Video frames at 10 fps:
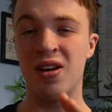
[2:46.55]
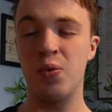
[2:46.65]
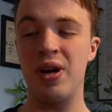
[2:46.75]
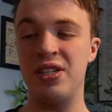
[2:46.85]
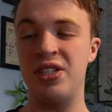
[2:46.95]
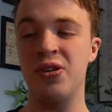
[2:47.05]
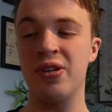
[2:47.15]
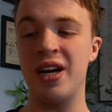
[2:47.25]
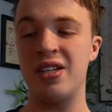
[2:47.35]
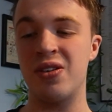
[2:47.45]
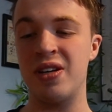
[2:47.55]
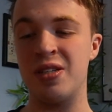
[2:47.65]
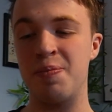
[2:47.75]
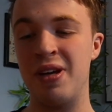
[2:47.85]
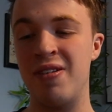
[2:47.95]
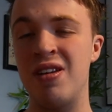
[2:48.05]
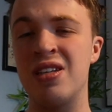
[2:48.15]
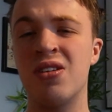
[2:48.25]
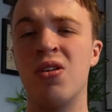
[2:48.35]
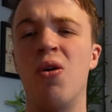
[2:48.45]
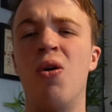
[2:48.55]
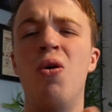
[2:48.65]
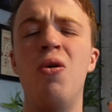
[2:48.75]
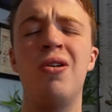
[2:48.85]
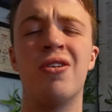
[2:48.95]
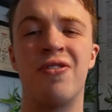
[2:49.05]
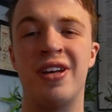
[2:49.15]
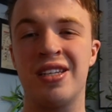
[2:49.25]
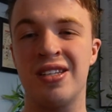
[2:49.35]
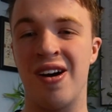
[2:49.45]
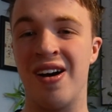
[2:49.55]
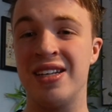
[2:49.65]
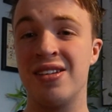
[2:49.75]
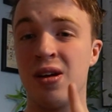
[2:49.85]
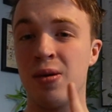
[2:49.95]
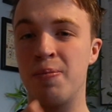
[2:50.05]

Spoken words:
which you'll get to experience on all of these slides,